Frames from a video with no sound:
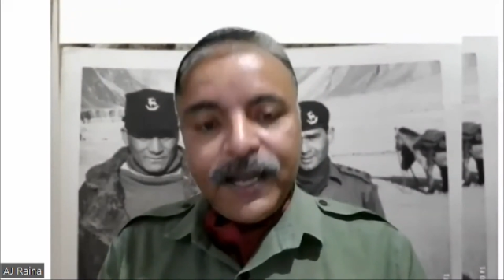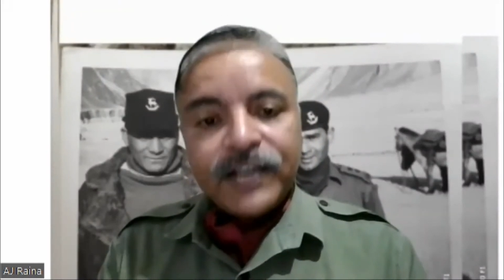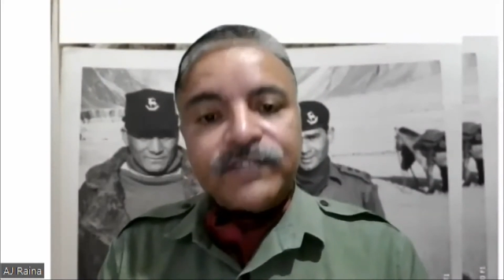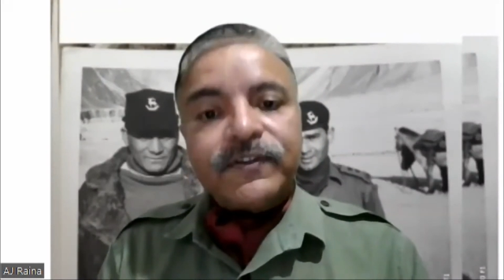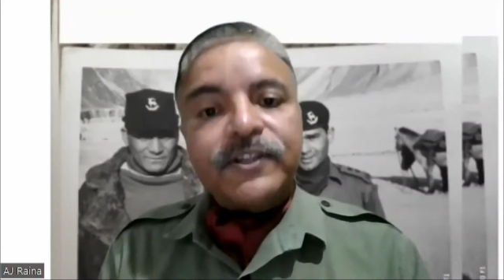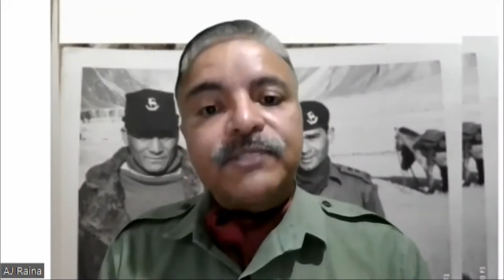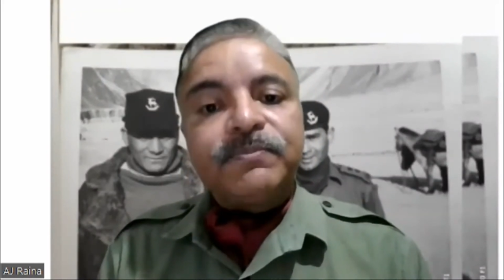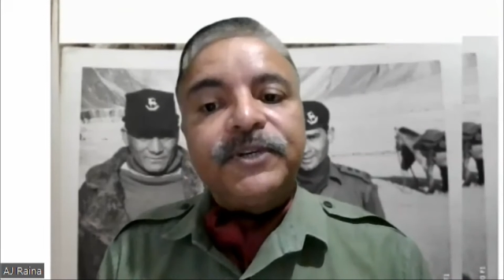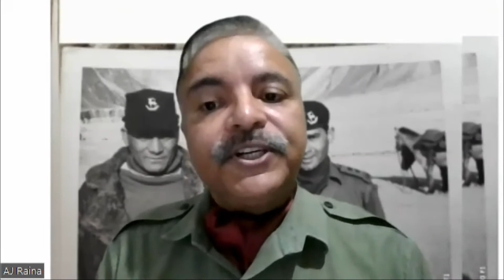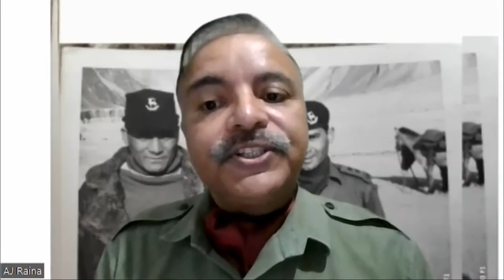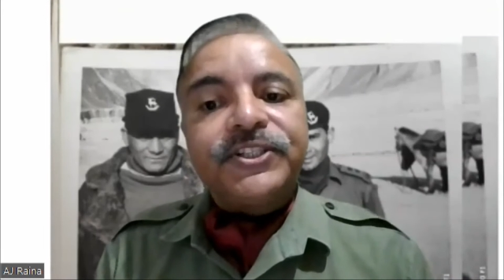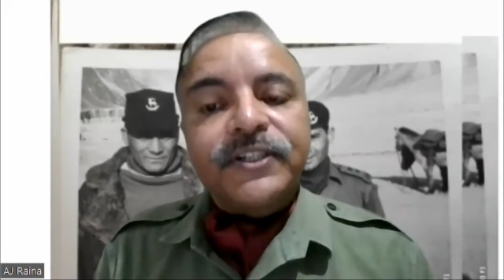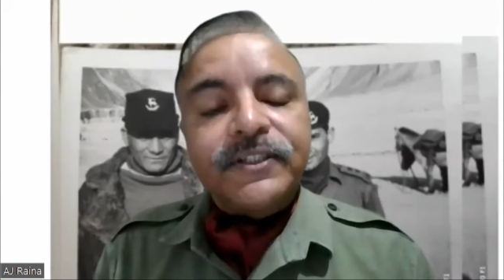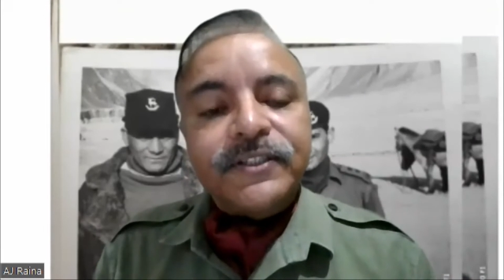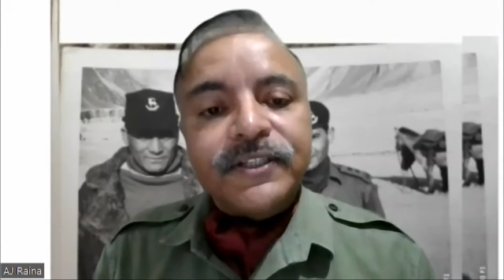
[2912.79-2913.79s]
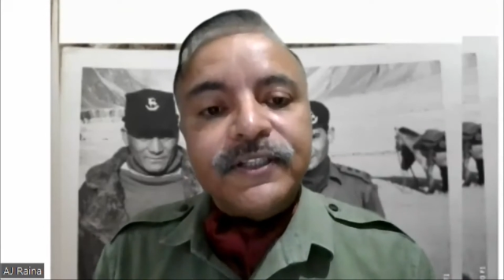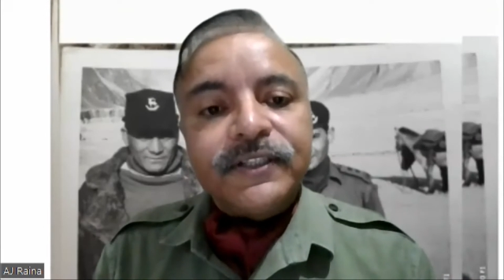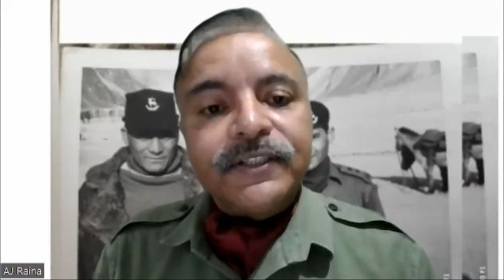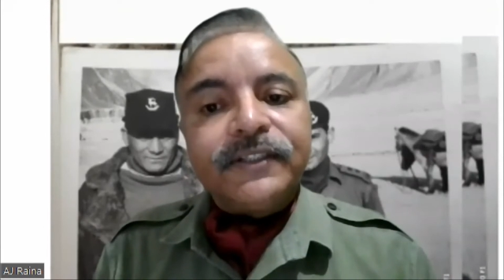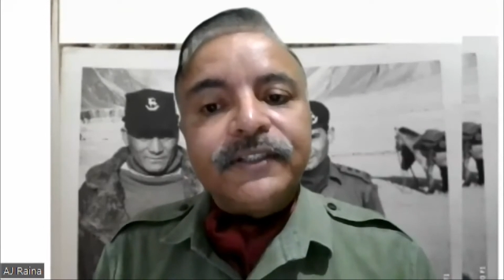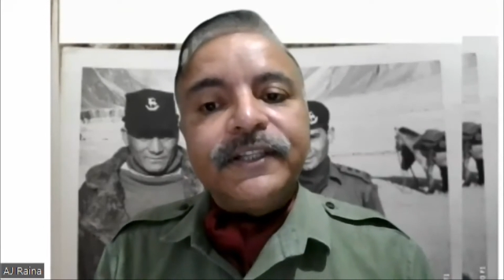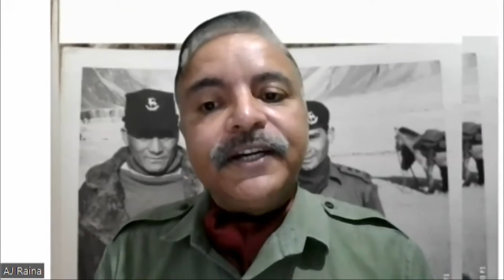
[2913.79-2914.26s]
As far as British are
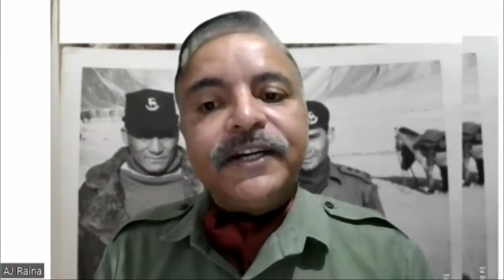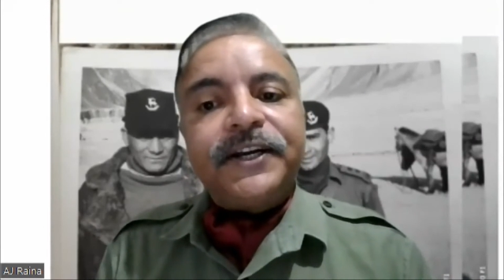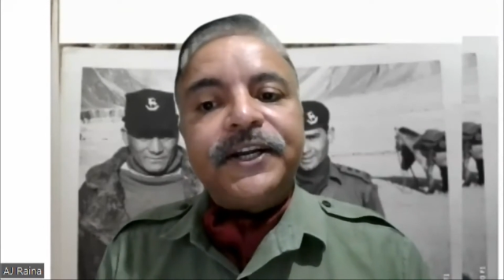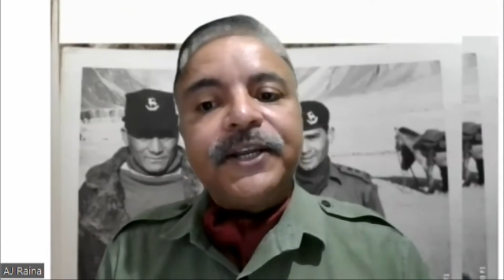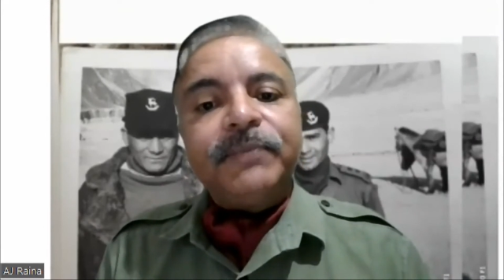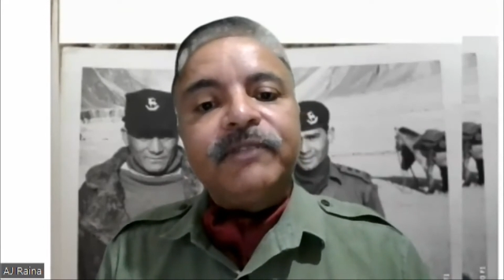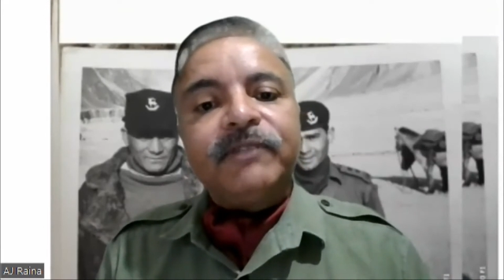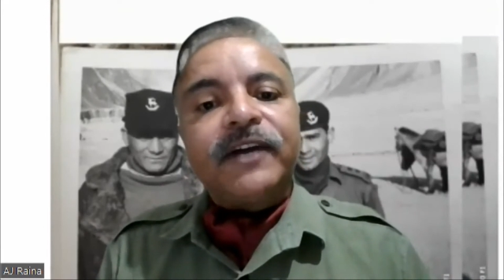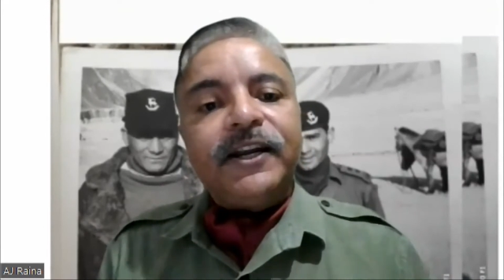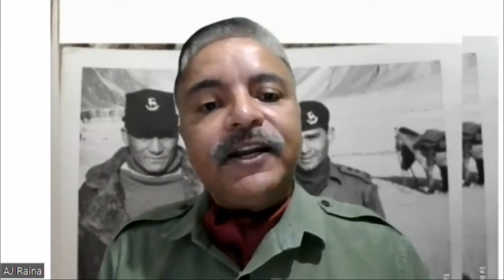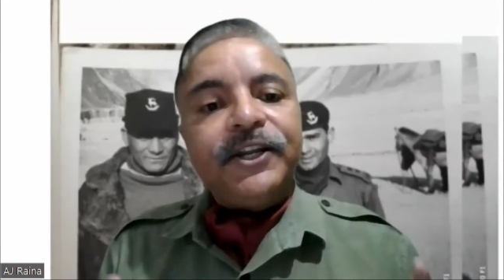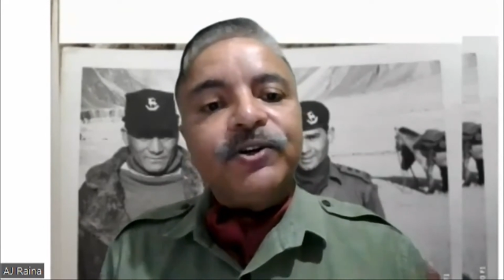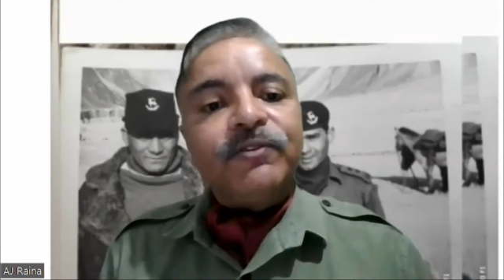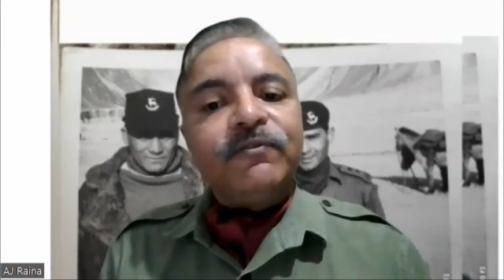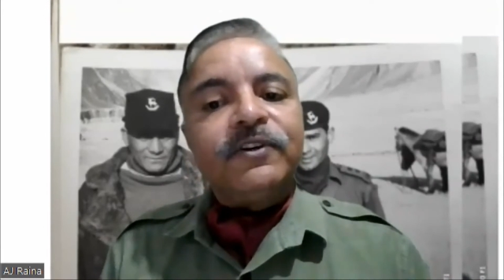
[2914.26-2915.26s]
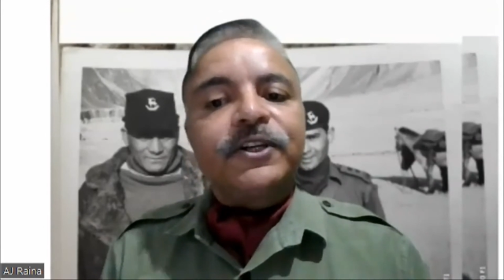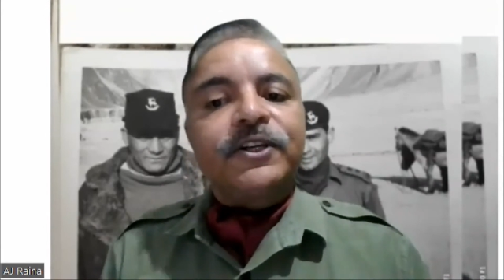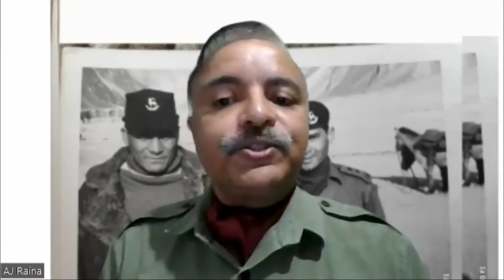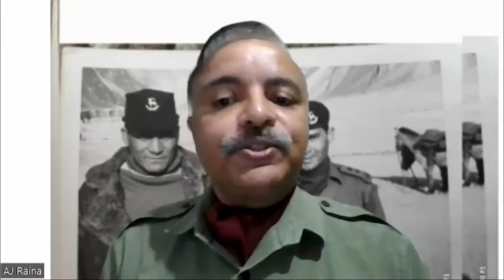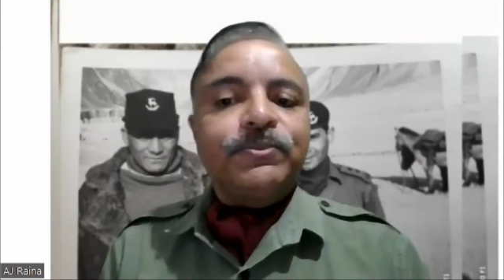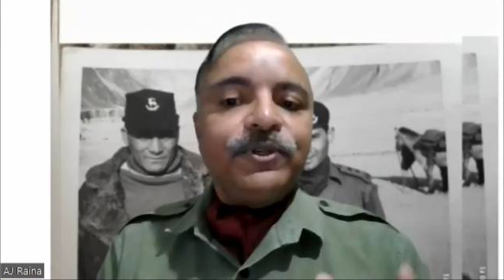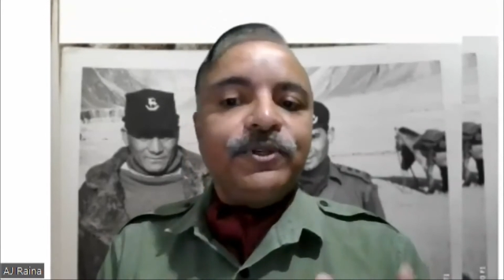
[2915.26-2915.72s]
concerned, their dream of handing over
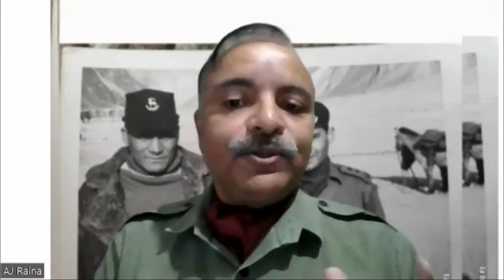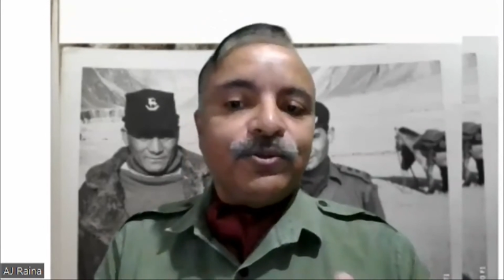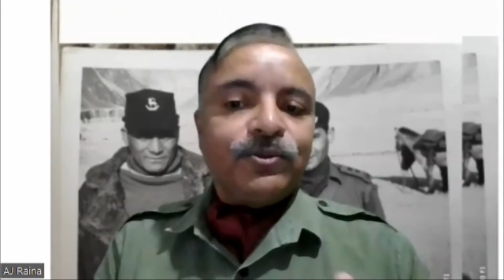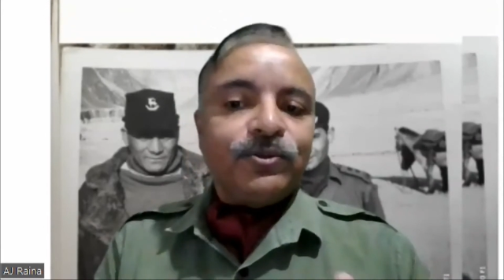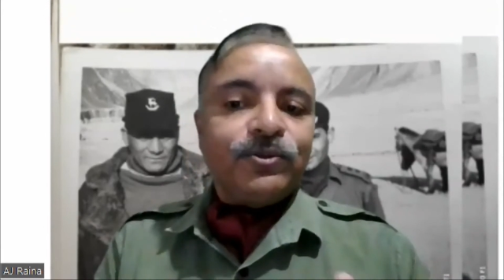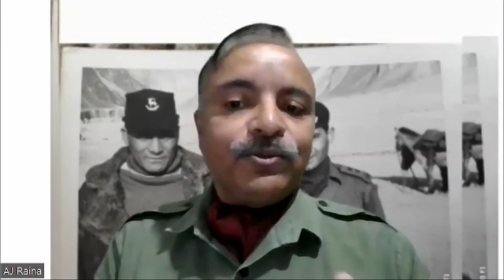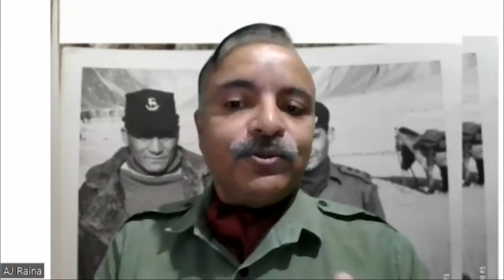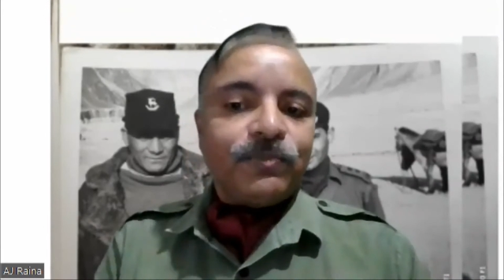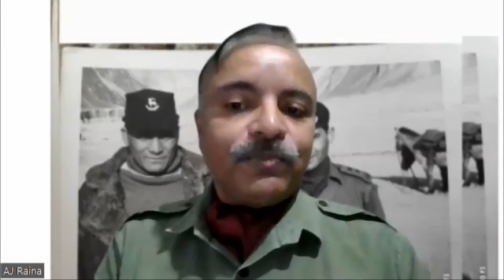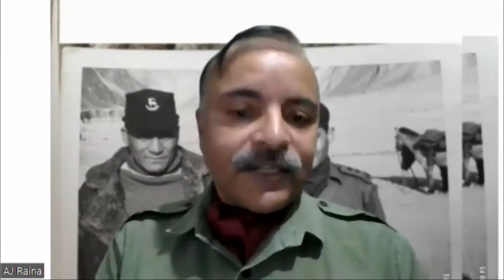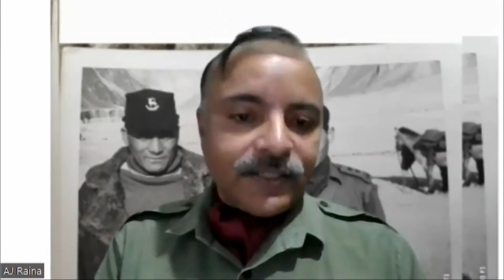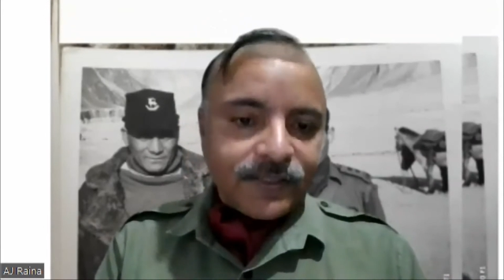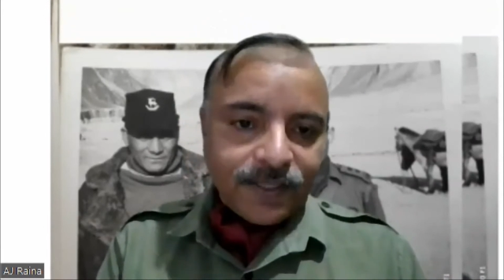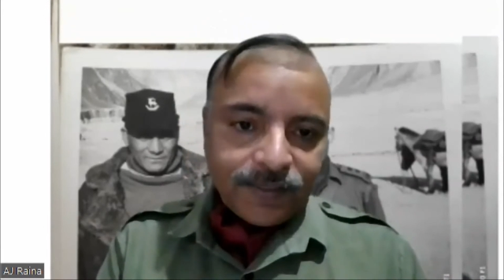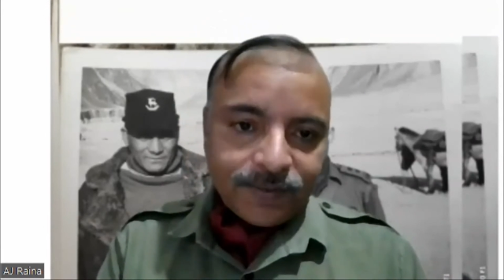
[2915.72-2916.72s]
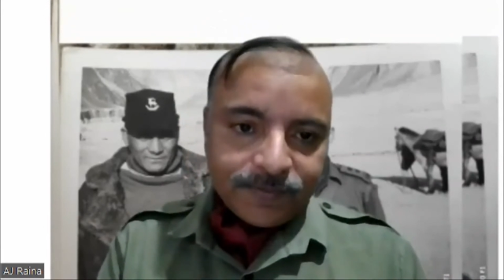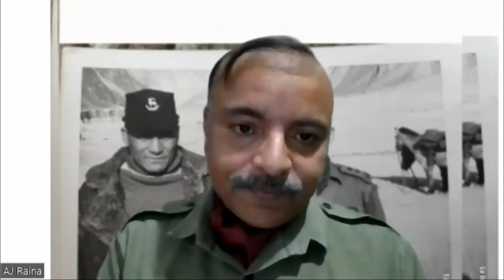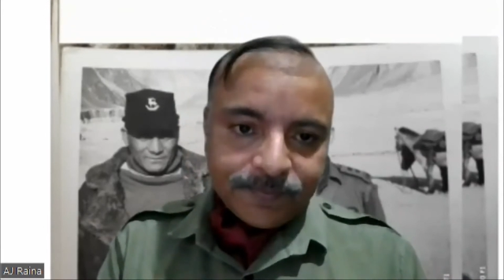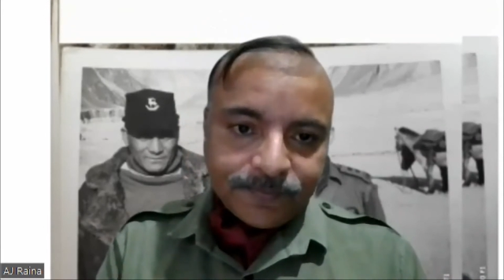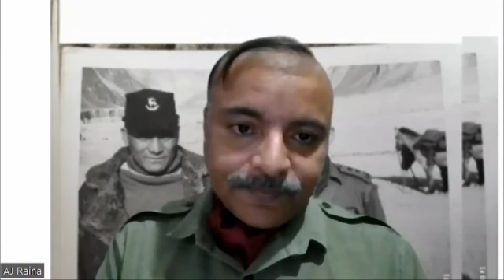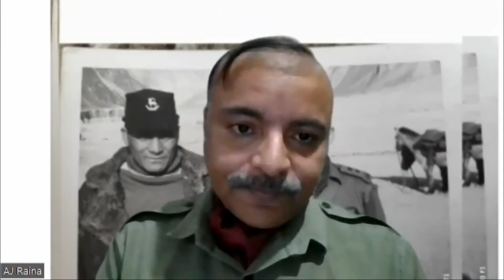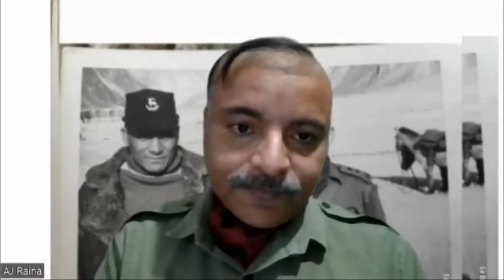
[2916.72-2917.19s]
Kashmir to
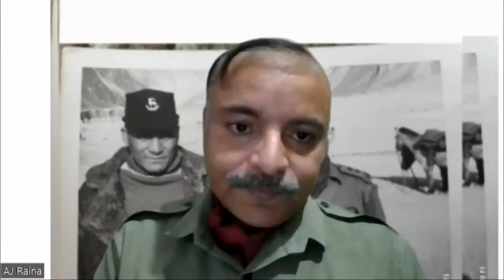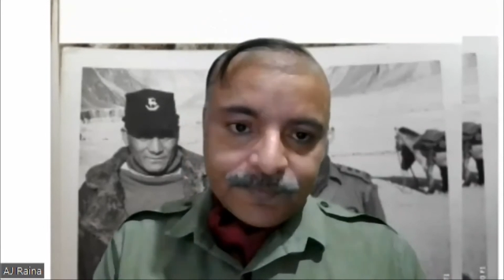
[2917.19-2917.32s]
Pakistan